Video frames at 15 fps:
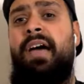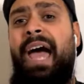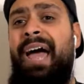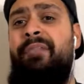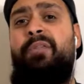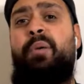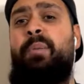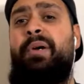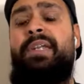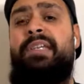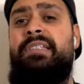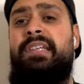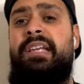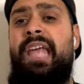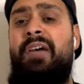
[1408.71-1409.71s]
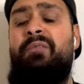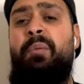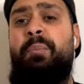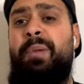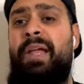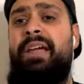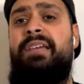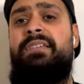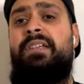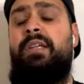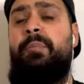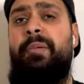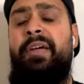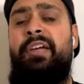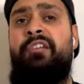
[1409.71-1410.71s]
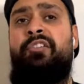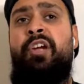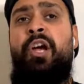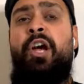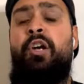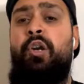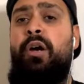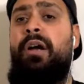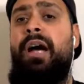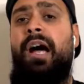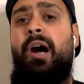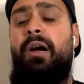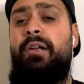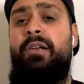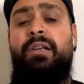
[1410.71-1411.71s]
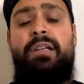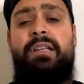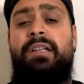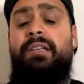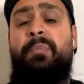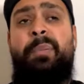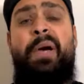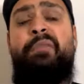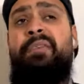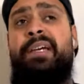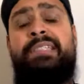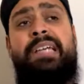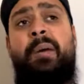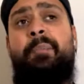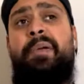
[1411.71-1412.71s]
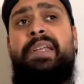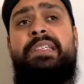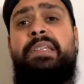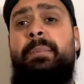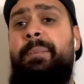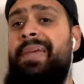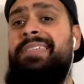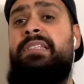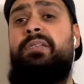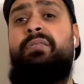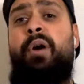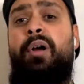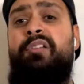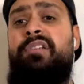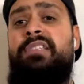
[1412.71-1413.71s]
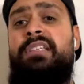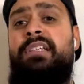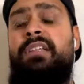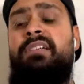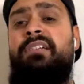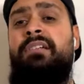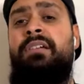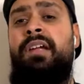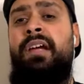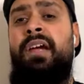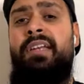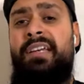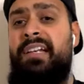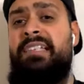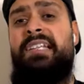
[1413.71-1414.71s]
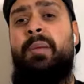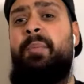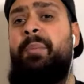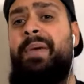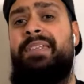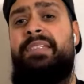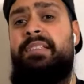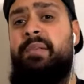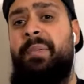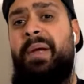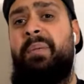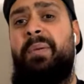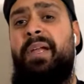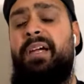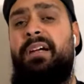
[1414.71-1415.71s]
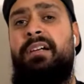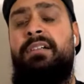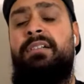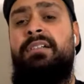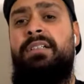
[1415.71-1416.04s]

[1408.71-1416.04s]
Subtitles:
everybody. It's 11 players on the pitch. Look, the perfect example is Messi for Argentina. You're going to tell me Messi's a bad player?